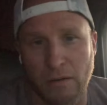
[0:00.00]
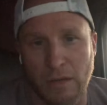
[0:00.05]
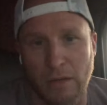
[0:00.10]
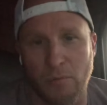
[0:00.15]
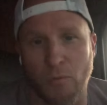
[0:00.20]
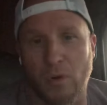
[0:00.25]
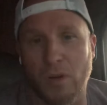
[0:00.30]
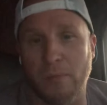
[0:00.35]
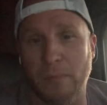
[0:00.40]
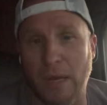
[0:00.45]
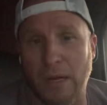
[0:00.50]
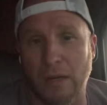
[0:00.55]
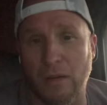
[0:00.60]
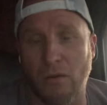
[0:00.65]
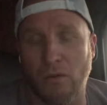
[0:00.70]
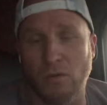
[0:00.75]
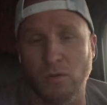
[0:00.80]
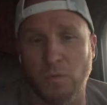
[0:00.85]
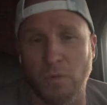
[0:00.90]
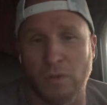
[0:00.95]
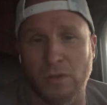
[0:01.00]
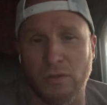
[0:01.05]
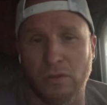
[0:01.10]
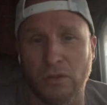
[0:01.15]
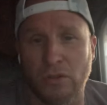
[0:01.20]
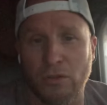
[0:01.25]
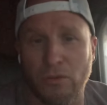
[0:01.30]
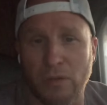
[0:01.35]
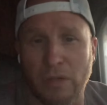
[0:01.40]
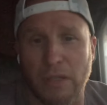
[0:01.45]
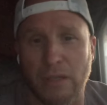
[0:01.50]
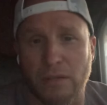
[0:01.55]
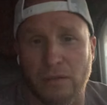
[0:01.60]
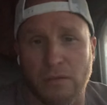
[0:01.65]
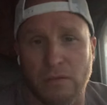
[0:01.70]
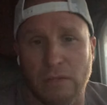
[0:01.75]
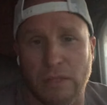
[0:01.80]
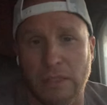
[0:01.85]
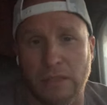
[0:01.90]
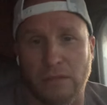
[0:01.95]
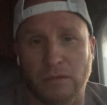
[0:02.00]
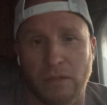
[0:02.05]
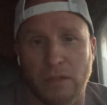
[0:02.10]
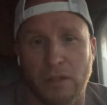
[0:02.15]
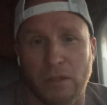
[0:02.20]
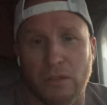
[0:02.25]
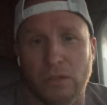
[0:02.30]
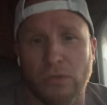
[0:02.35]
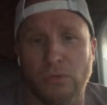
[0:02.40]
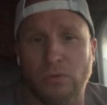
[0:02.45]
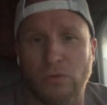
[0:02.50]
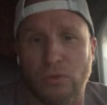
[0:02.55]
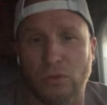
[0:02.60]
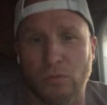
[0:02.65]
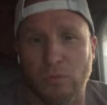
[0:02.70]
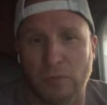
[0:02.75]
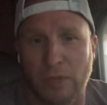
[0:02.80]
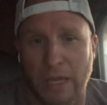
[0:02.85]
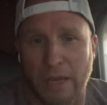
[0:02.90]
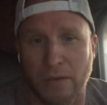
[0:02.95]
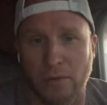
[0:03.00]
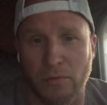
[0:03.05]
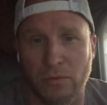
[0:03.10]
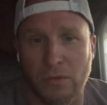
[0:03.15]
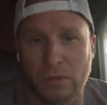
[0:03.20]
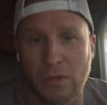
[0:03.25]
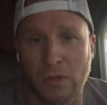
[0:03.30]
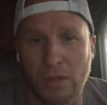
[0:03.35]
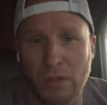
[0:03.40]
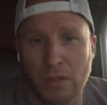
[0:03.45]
And one of my goals was to do these YouTube channels,